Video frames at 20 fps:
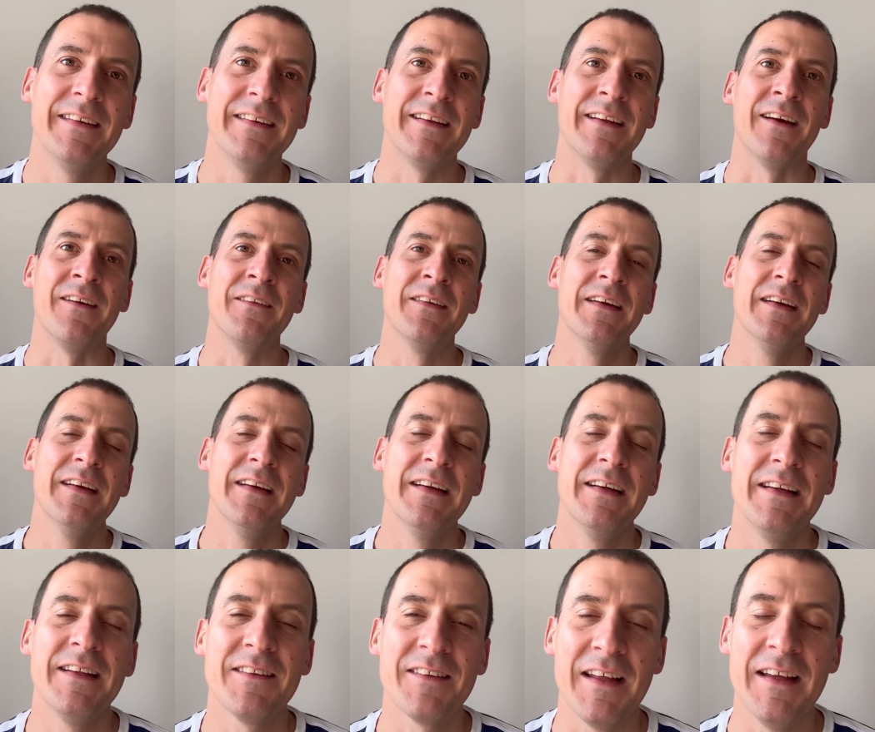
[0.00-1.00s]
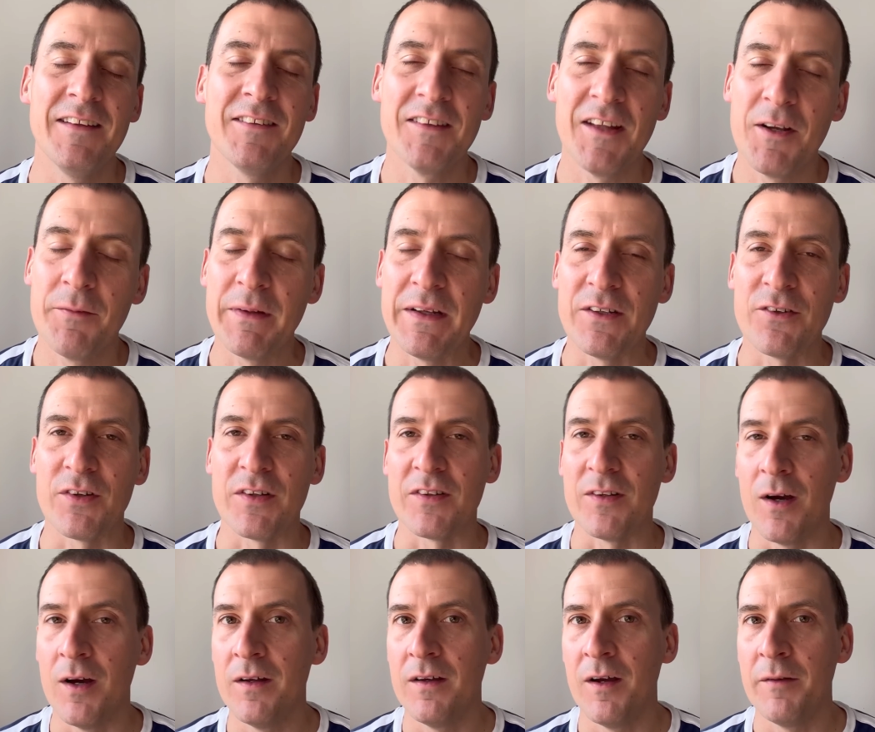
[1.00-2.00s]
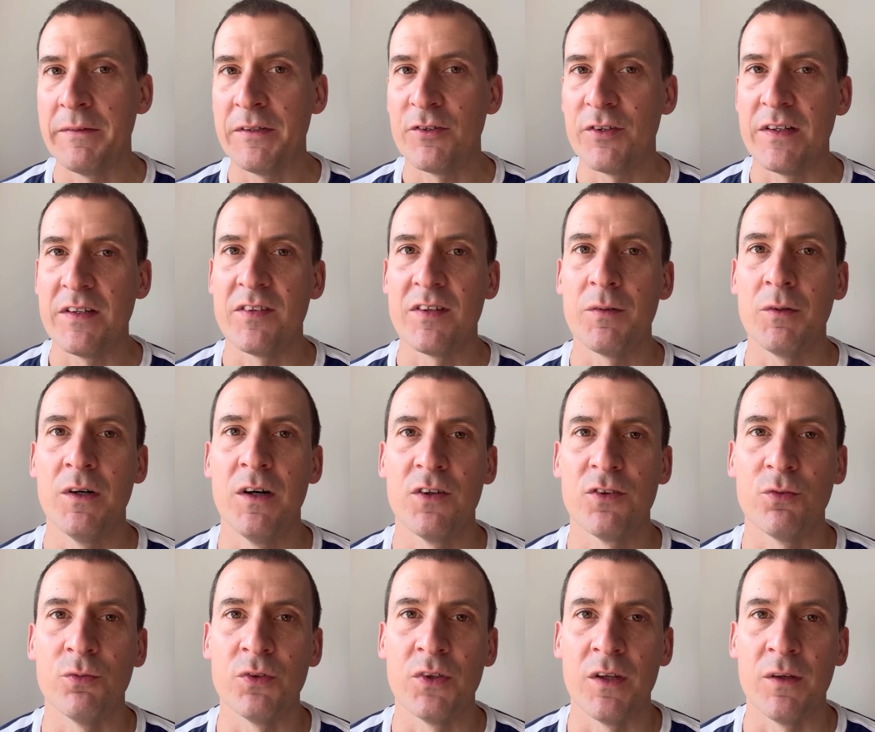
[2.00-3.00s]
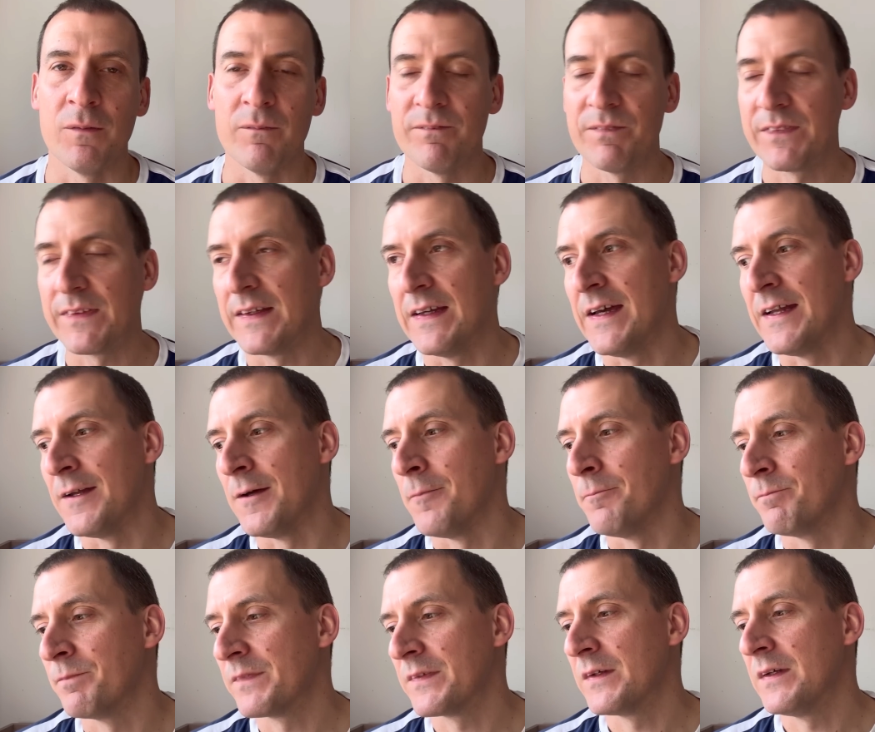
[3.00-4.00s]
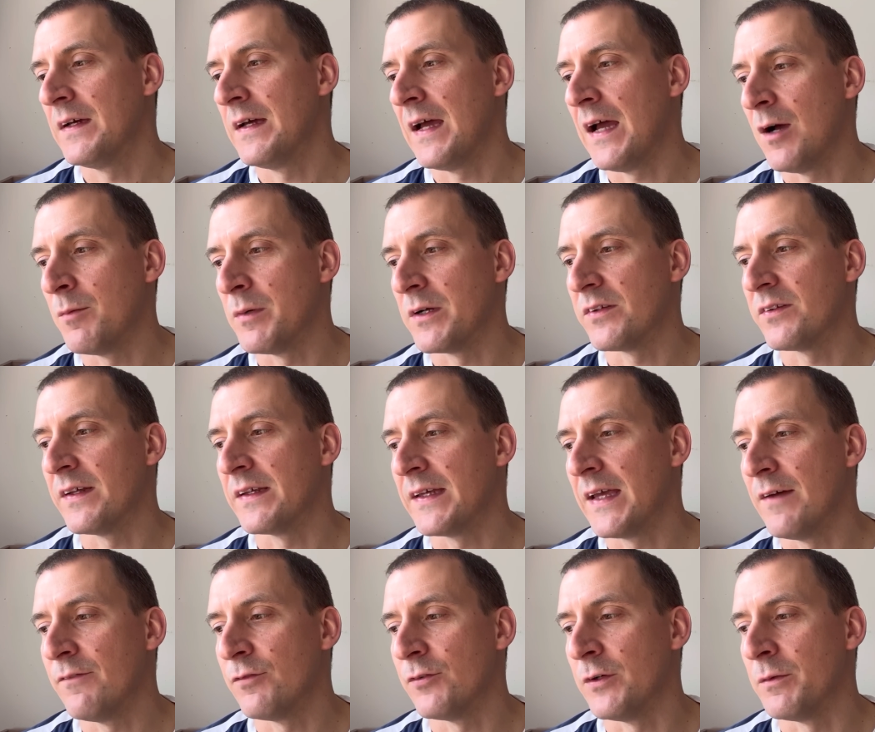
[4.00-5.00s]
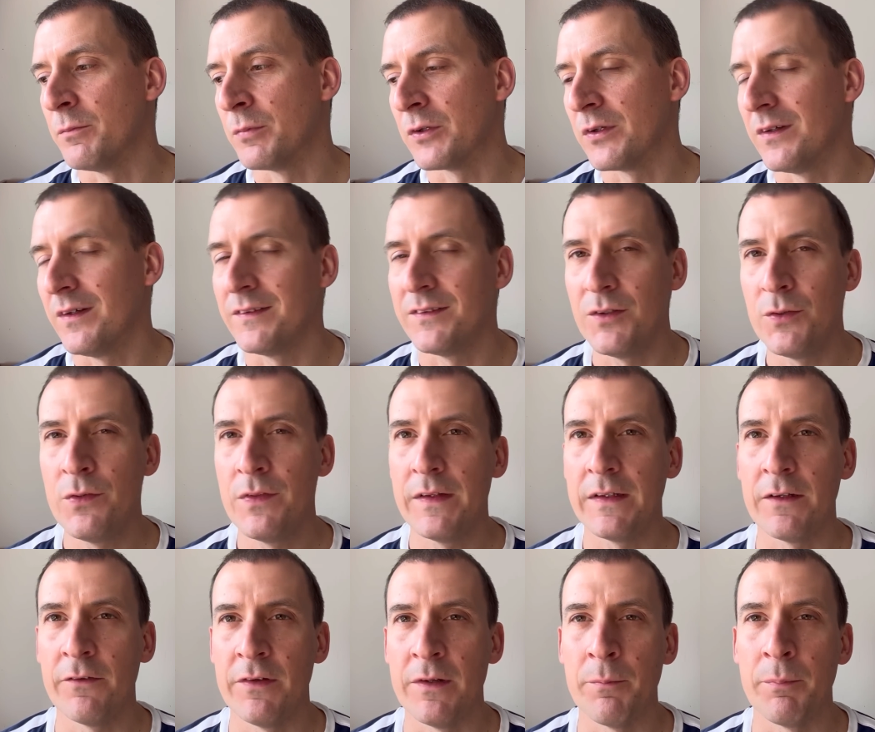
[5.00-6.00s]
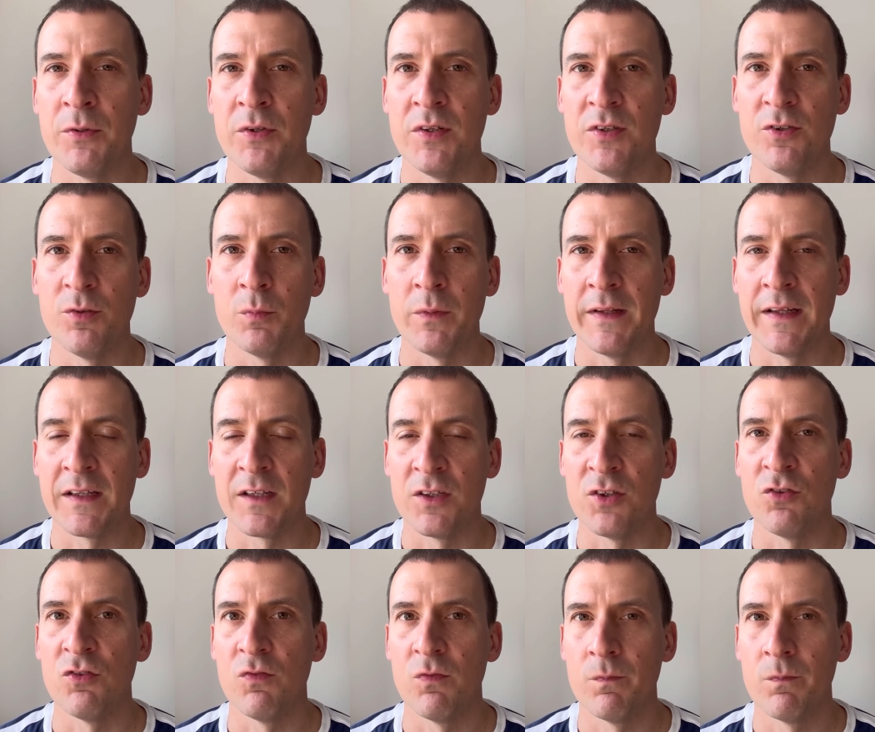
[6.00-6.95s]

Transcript: You know, it's going to be interesting. I'm intrigued to see what Arsenal do and how much they get for him, because I do think they're in a position where they can